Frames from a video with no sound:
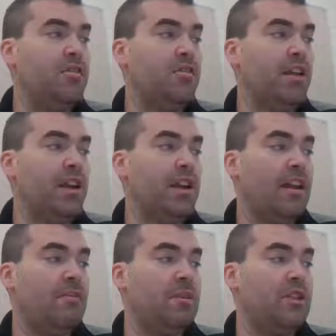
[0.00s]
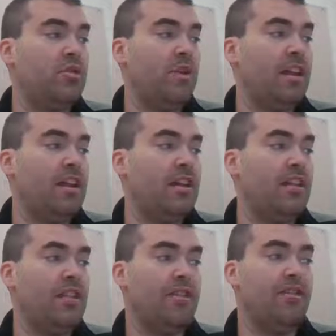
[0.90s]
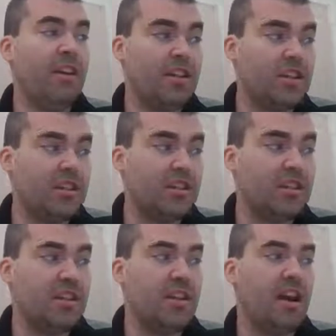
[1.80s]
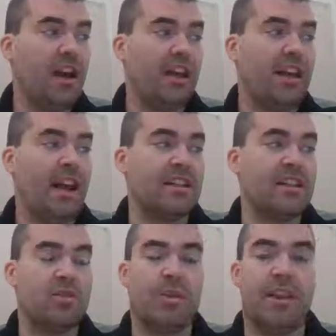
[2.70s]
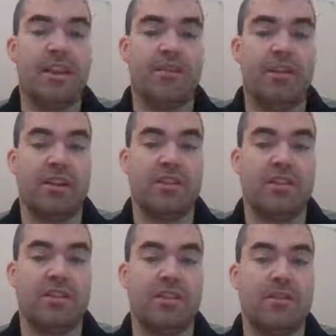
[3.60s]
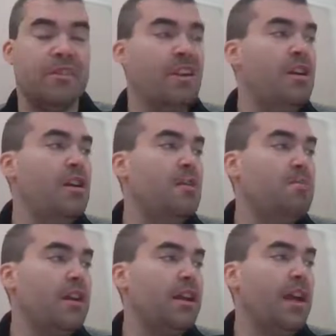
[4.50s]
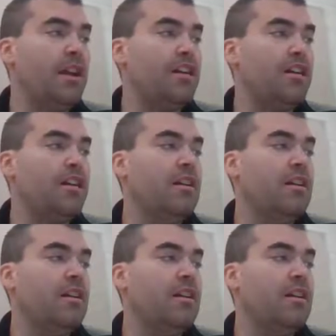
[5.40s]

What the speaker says: or in between functions, I can access within the functions. But again,